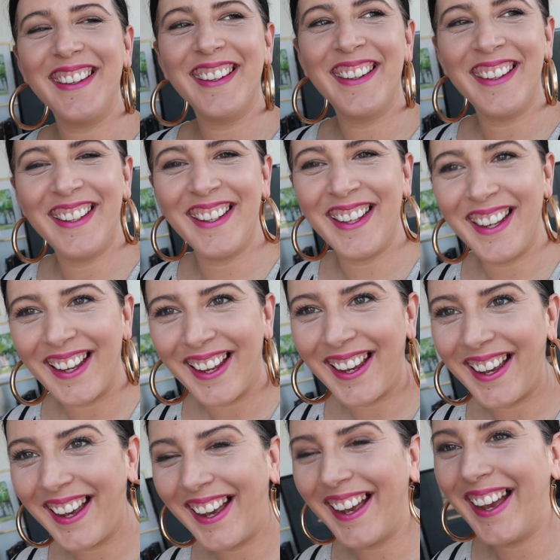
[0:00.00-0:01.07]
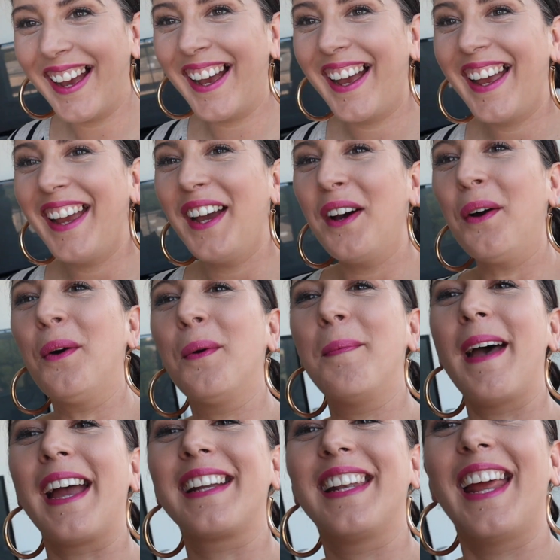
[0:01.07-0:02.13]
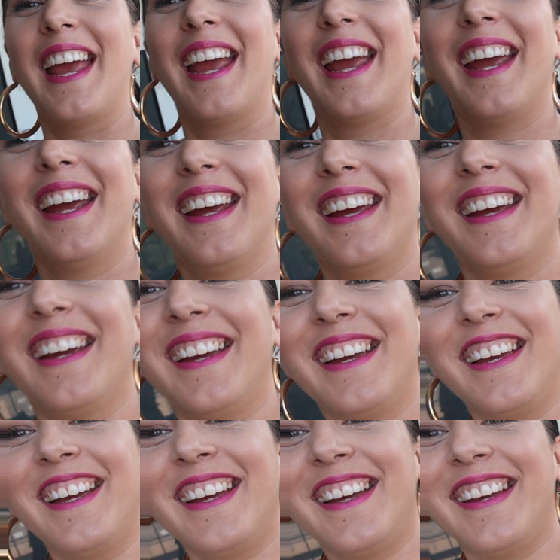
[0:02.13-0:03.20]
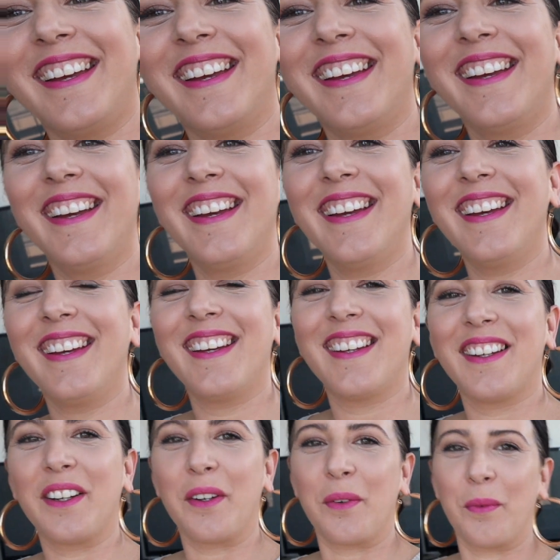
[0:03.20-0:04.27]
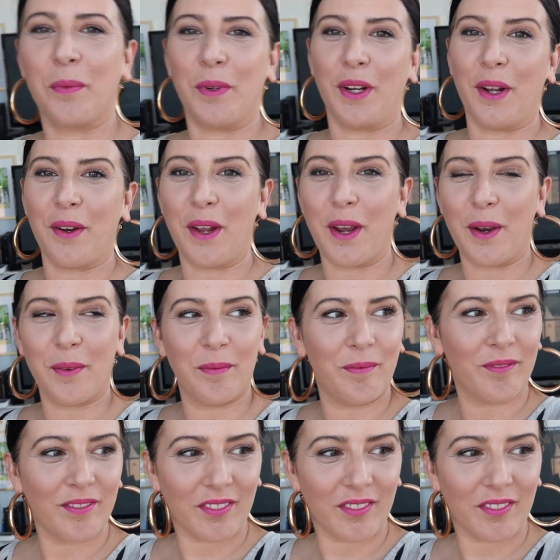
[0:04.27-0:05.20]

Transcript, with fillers: What sound is coming out? Who back there? What is she saying? We don't know.